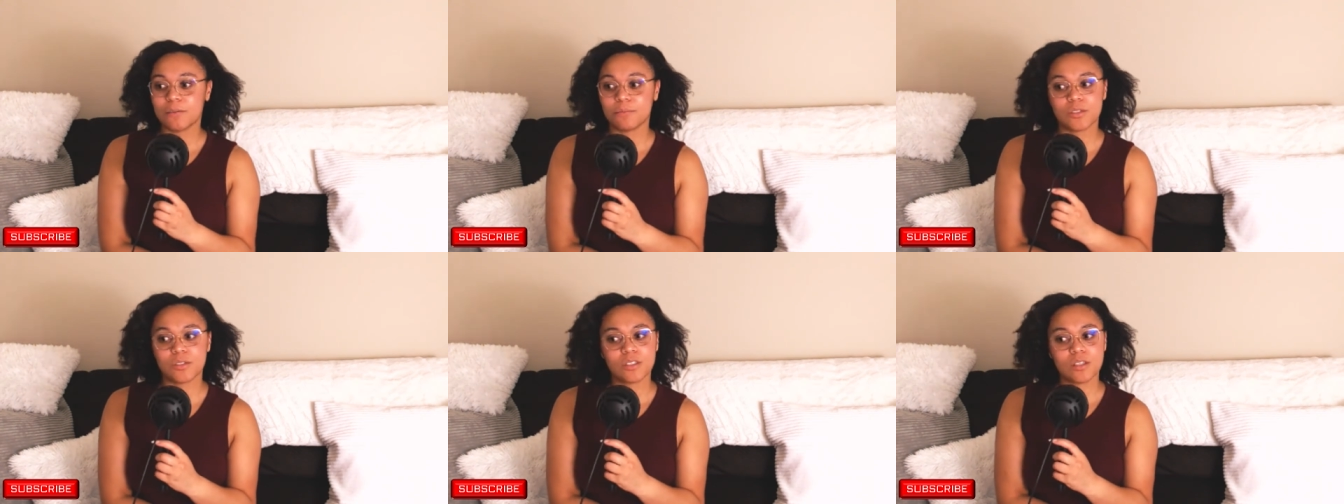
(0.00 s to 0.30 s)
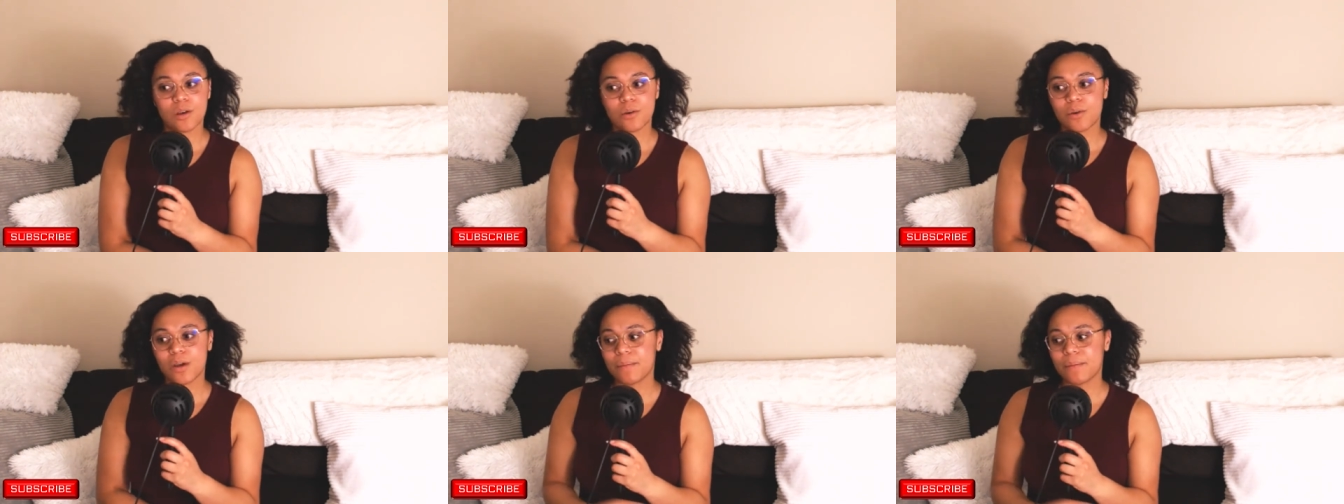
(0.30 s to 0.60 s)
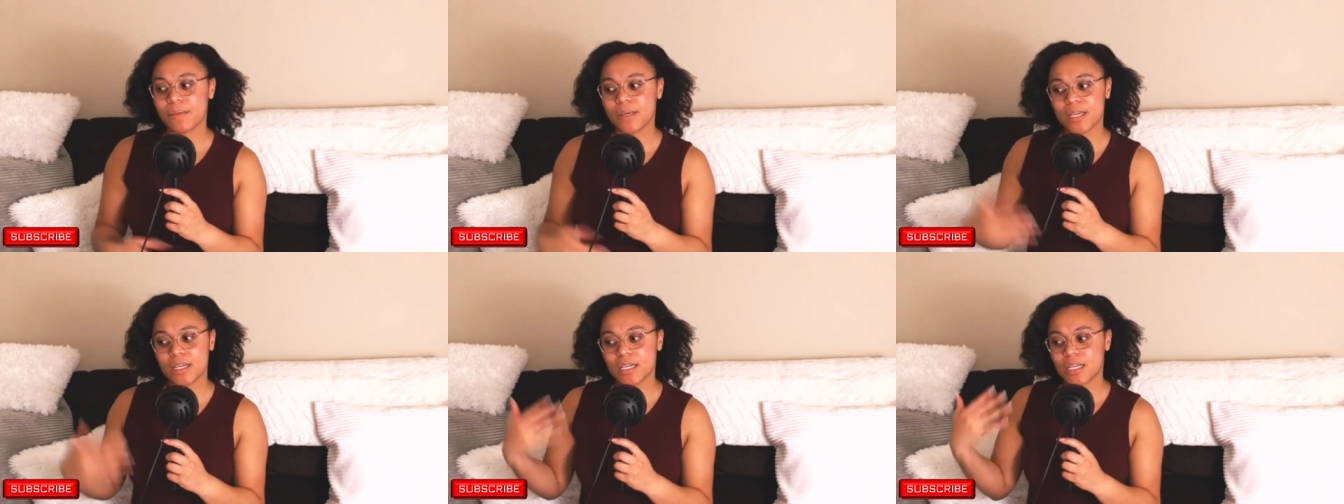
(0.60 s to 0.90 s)
So, I
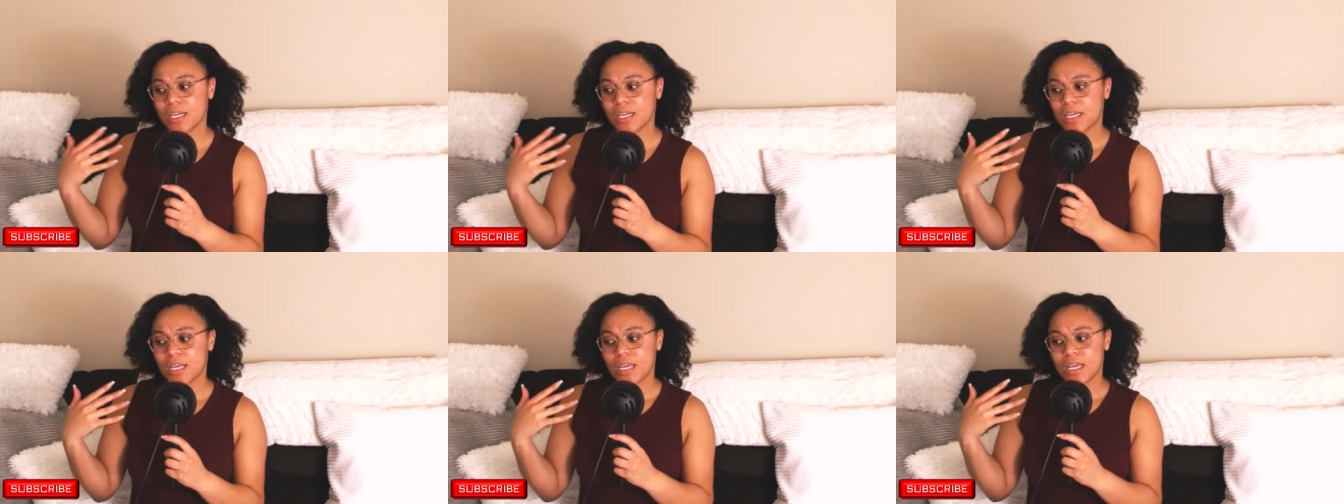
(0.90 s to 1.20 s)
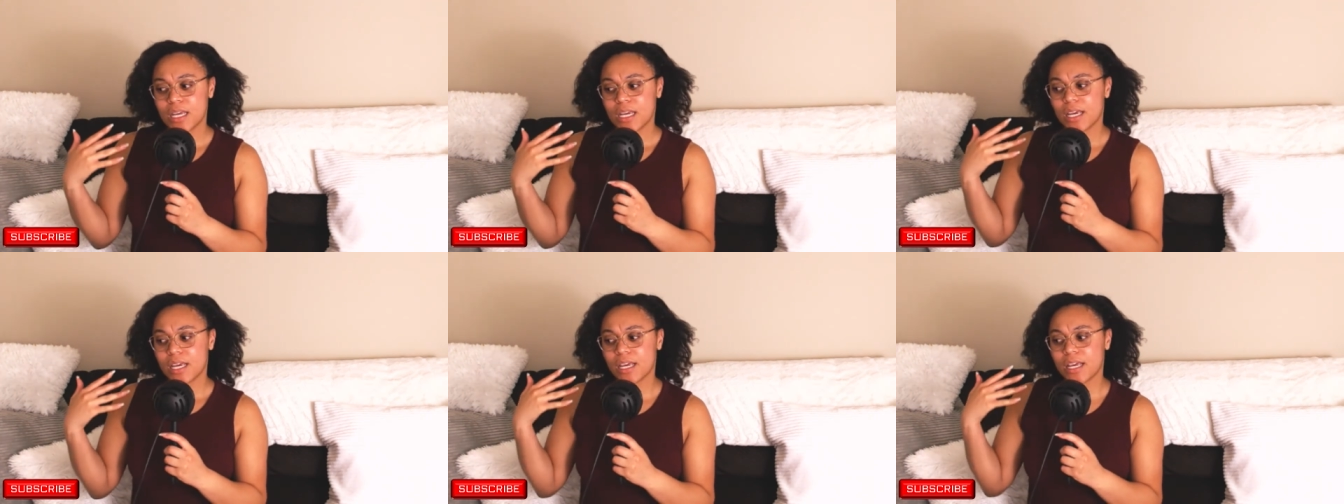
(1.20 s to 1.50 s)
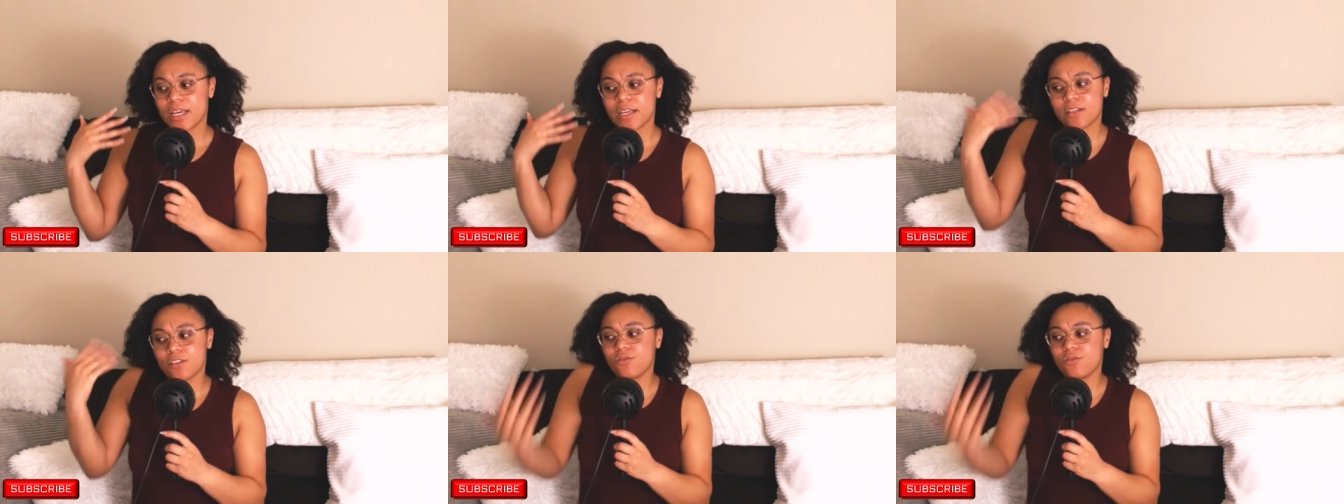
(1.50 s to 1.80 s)
mean,
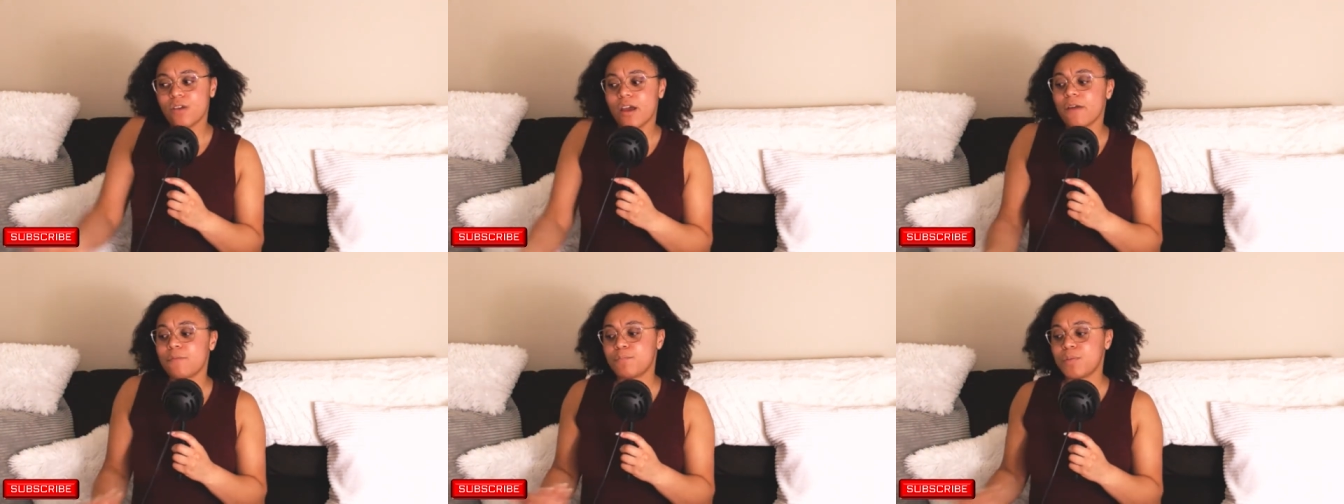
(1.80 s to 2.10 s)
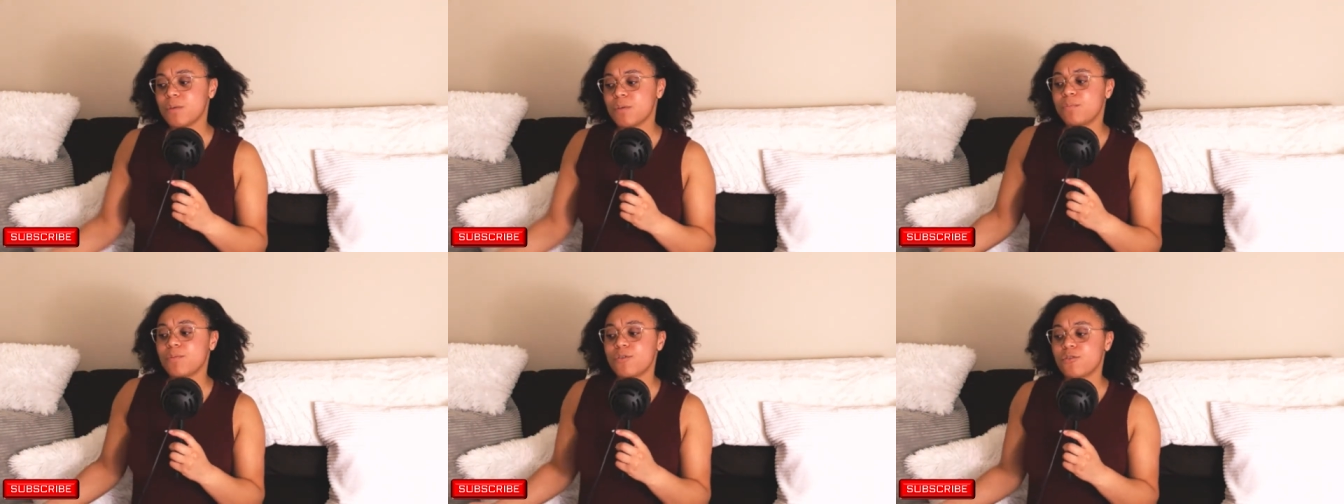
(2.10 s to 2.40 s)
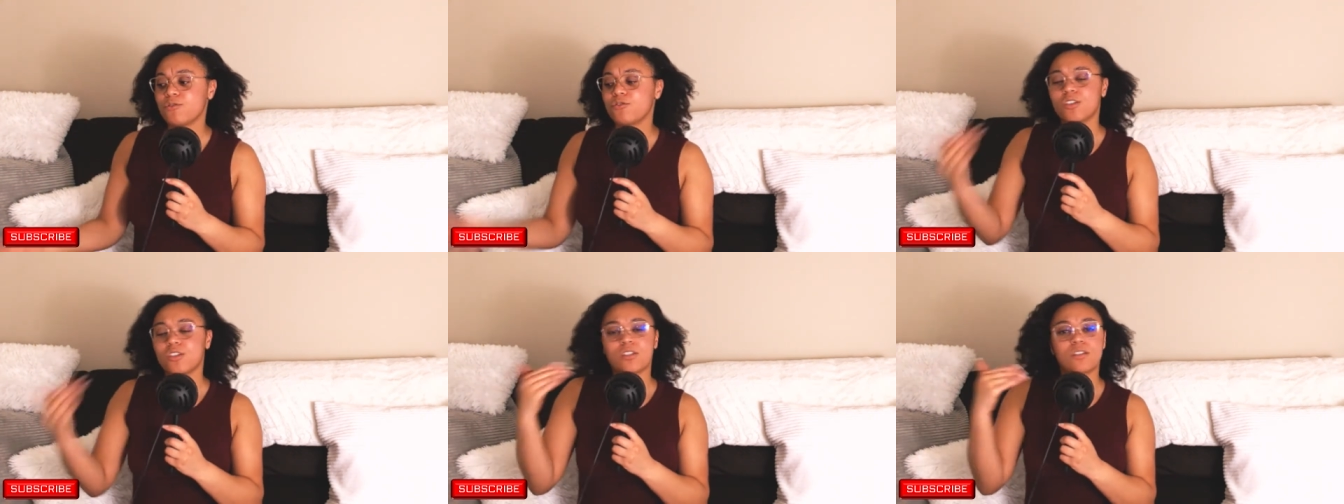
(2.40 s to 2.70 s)
you have people
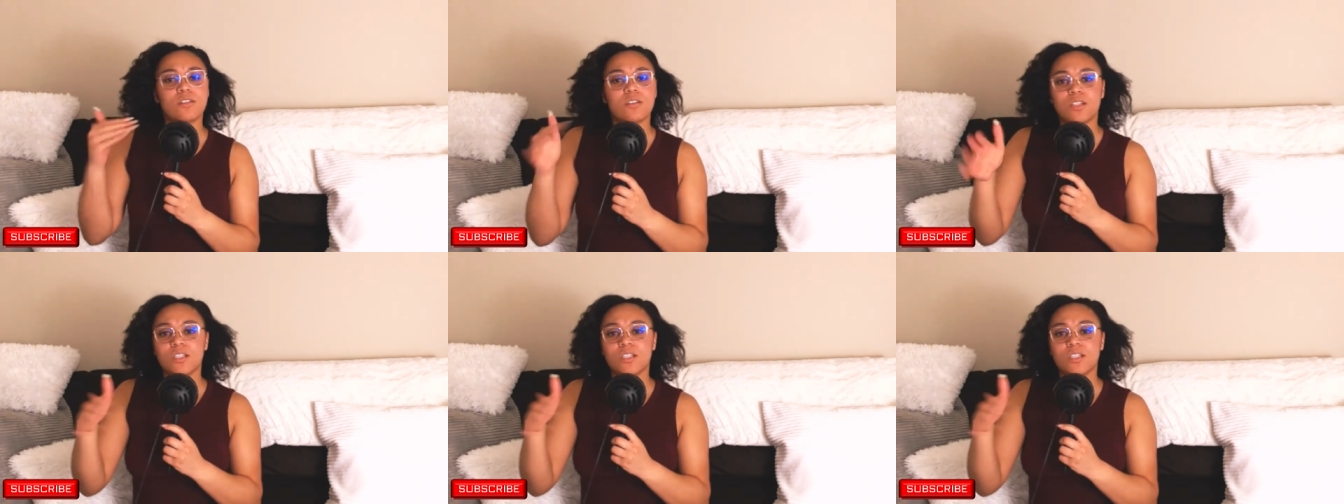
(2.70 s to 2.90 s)
who just,